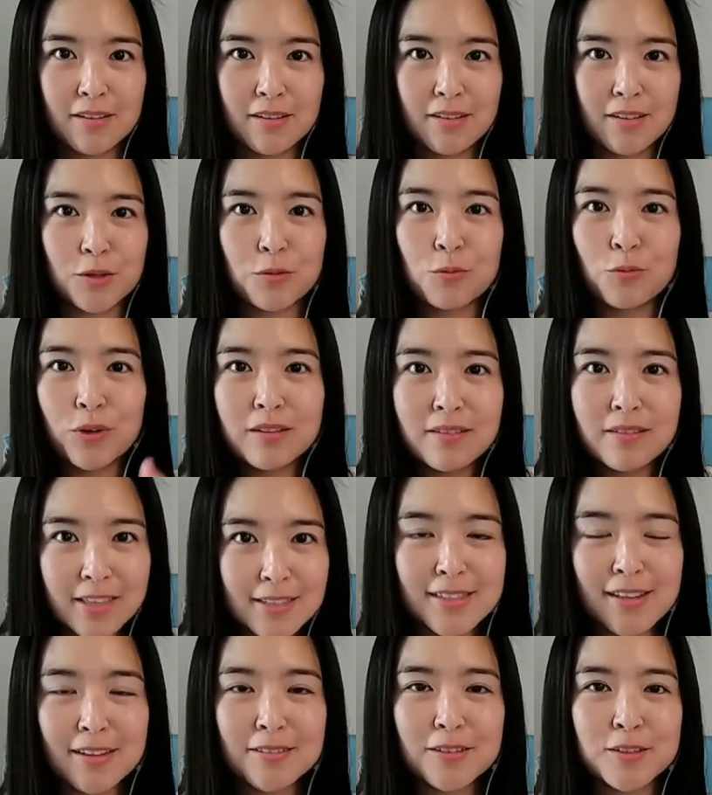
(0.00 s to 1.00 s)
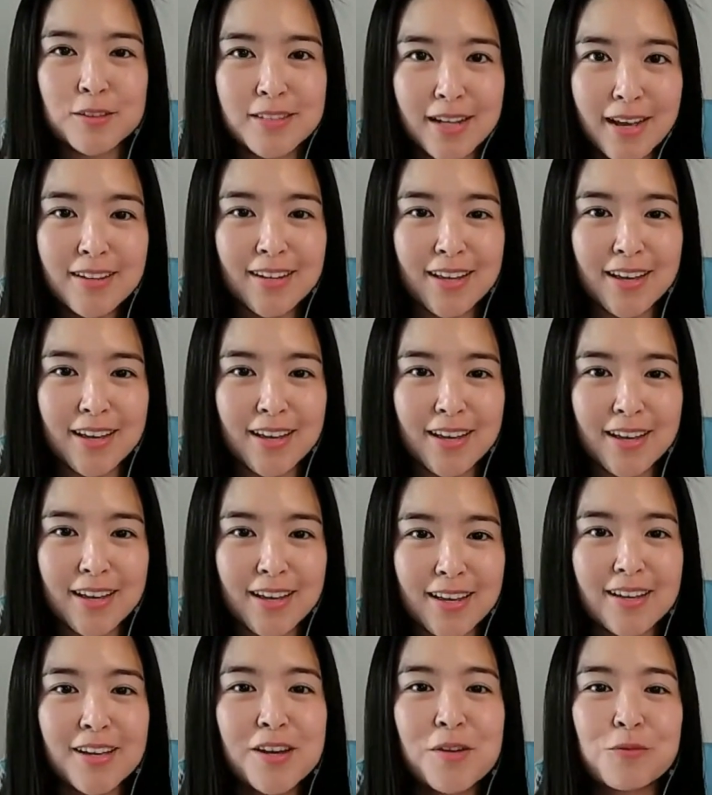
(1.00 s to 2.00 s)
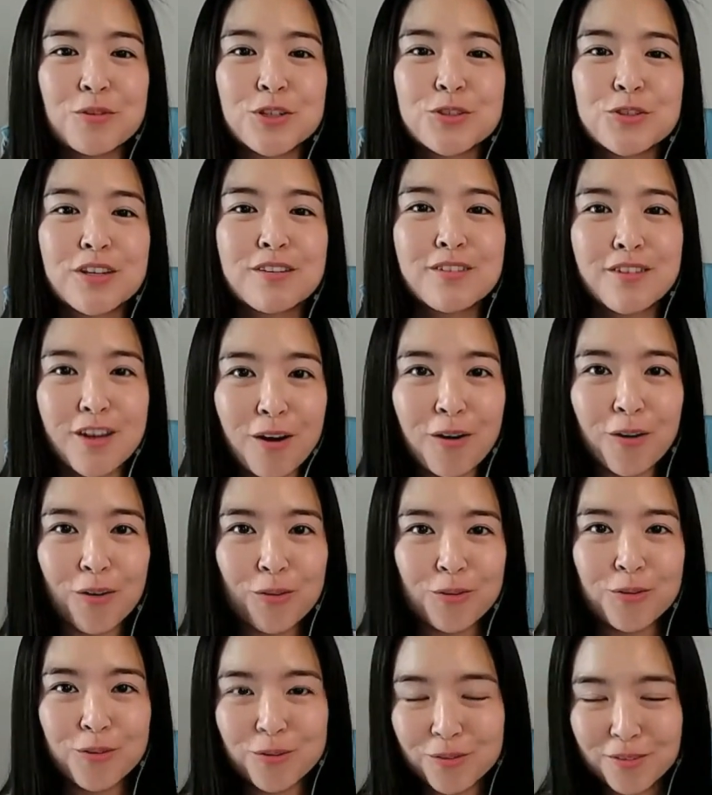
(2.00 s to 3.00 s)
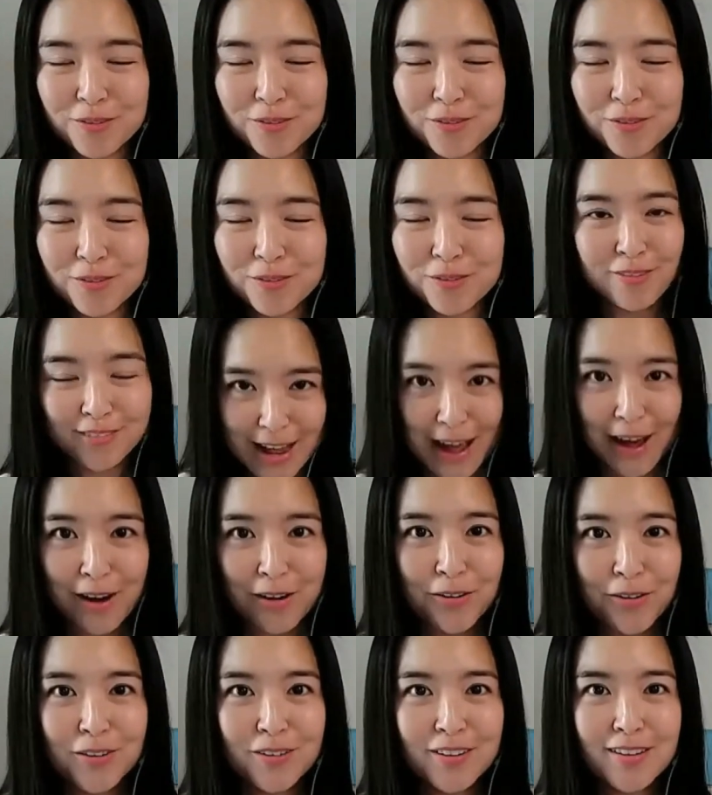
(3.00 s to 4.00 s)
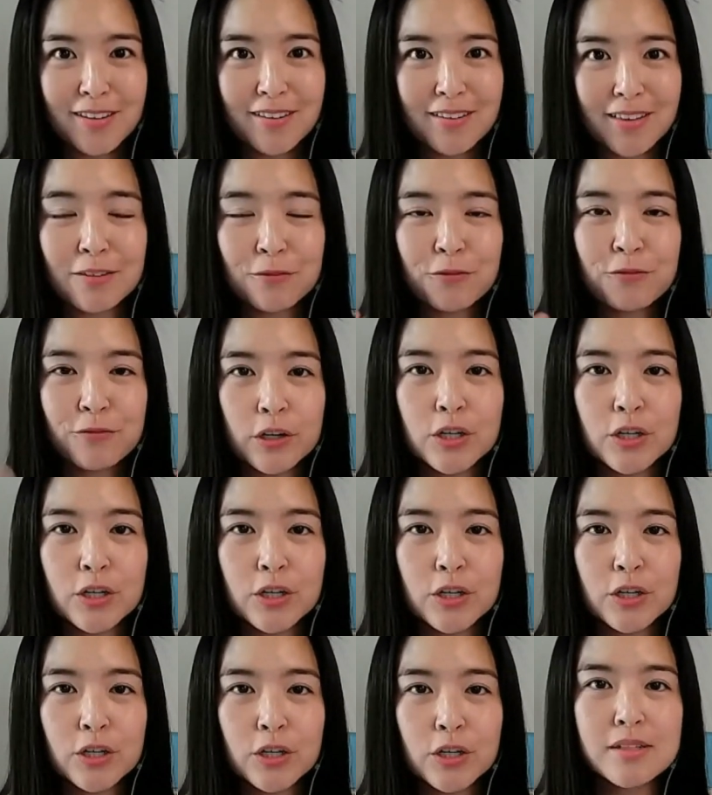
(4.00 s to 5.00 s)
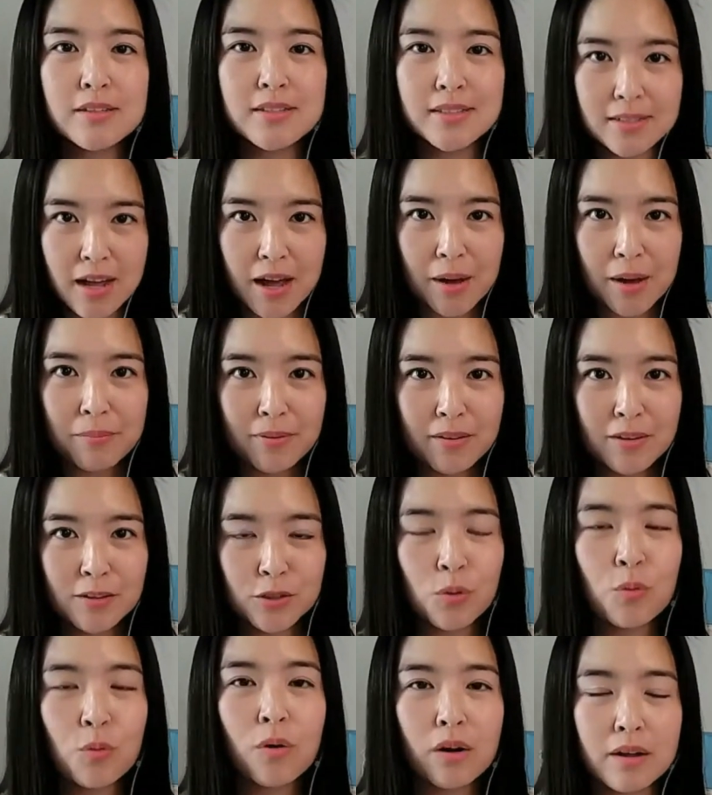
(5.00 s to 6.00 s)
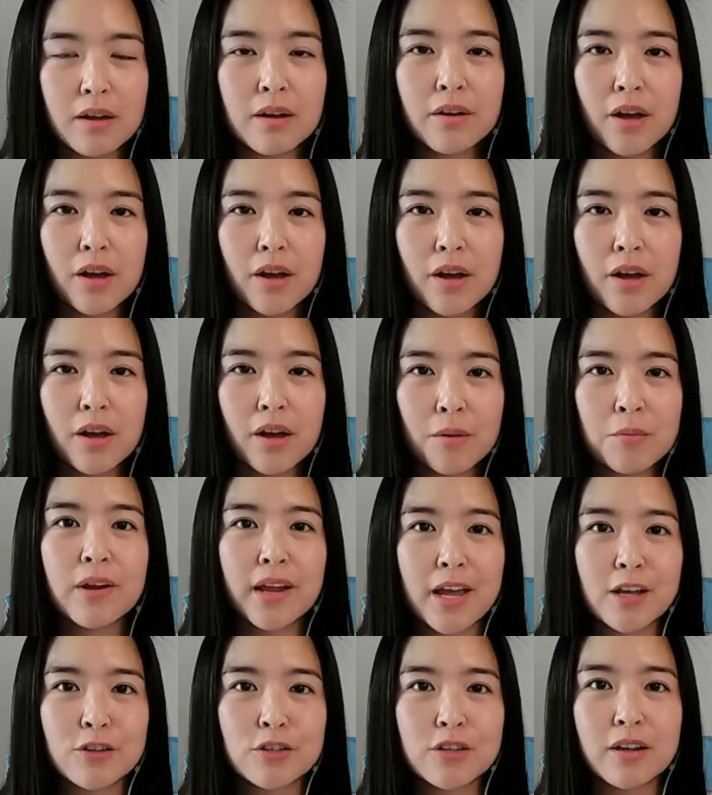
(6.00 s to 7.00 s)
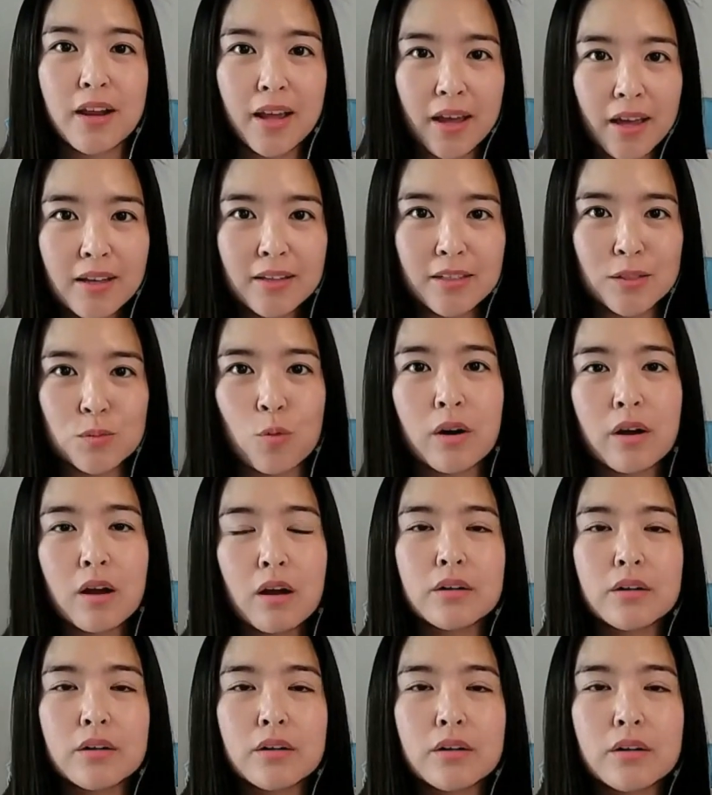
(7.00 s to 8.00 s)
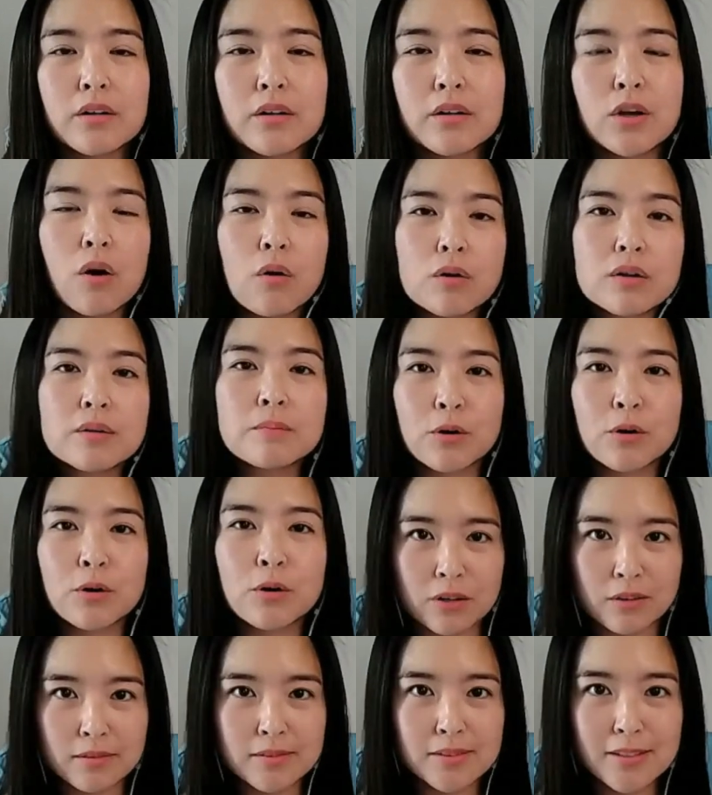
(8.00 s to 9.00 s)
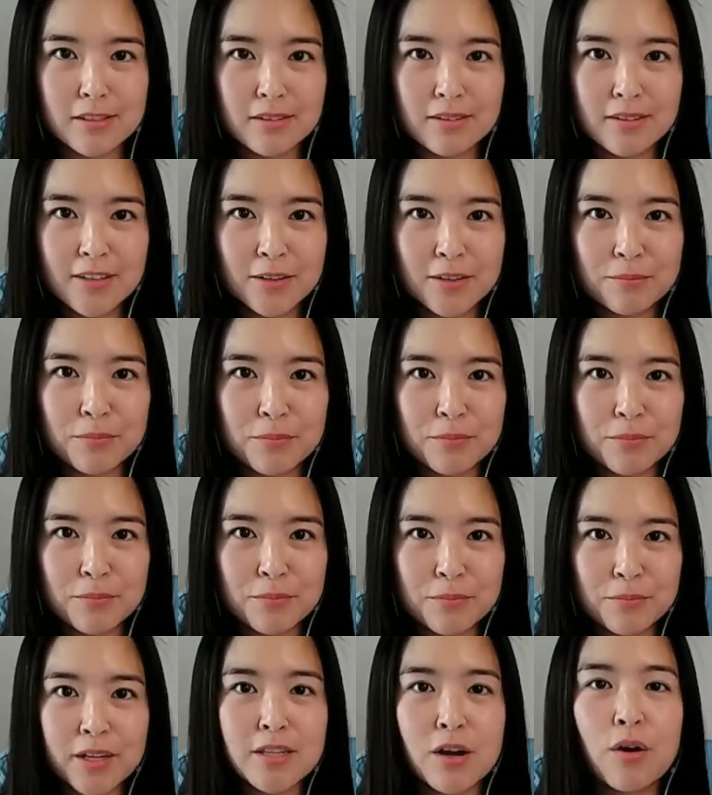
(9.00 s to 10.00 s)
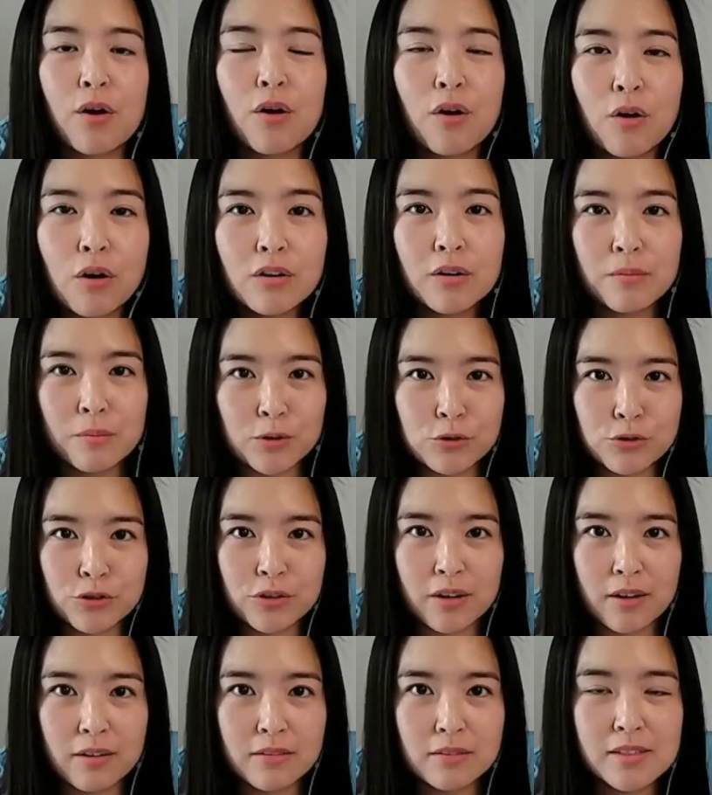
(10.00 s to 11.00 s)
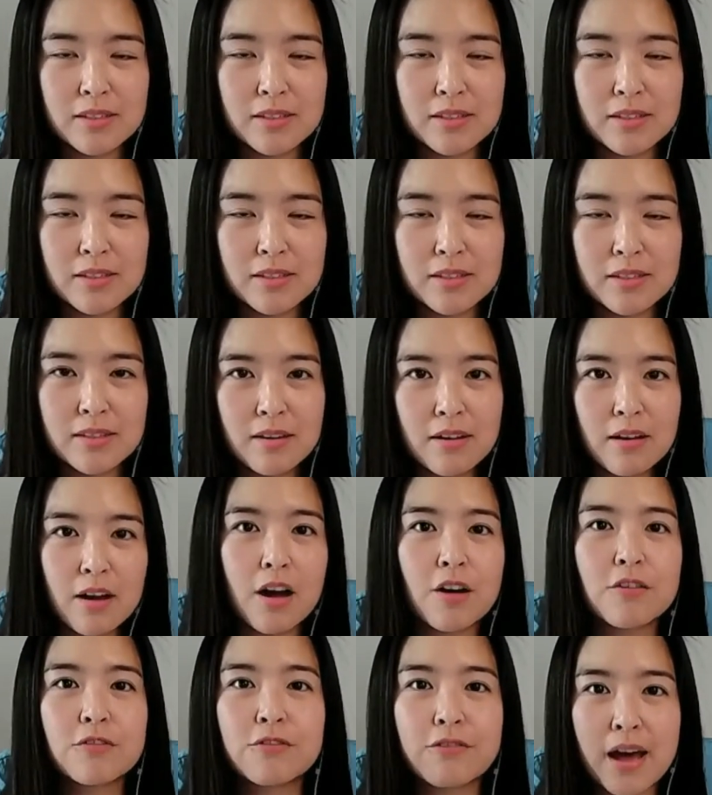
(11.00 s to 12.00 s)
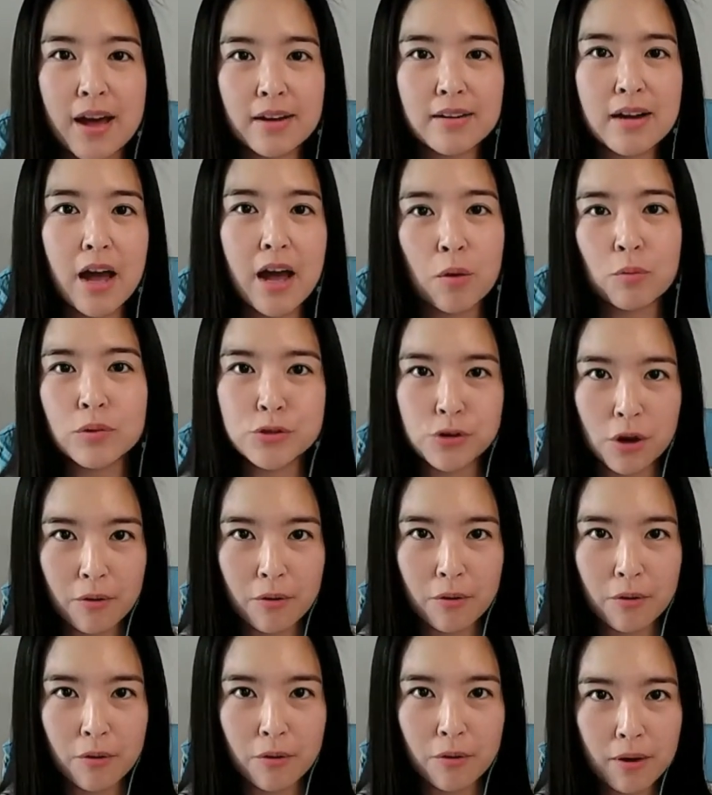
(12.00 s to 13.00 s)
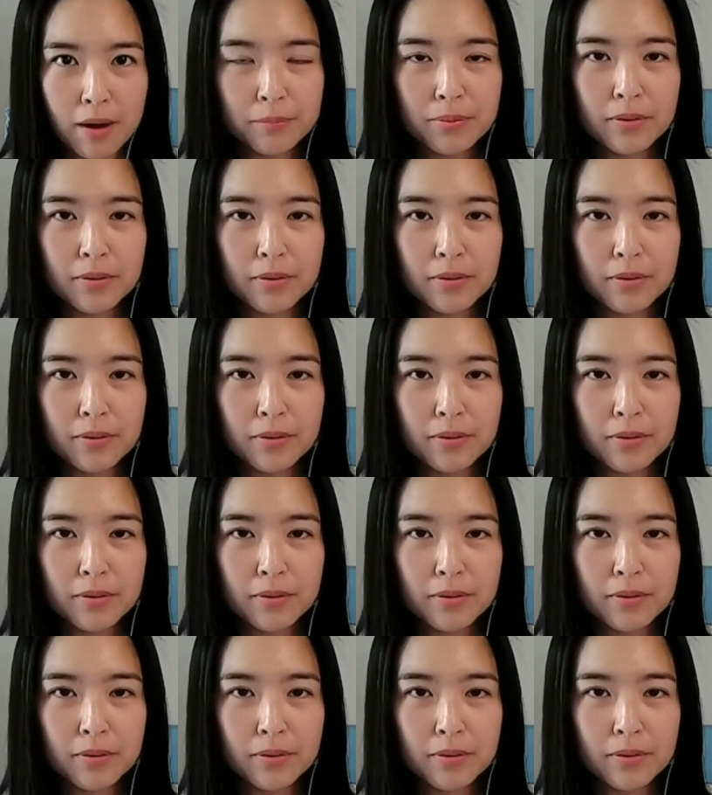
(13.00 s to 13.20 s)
So with this understanding, we should know now that first step to working on communication is working on your own emotions, because our own emotions affect how we show up.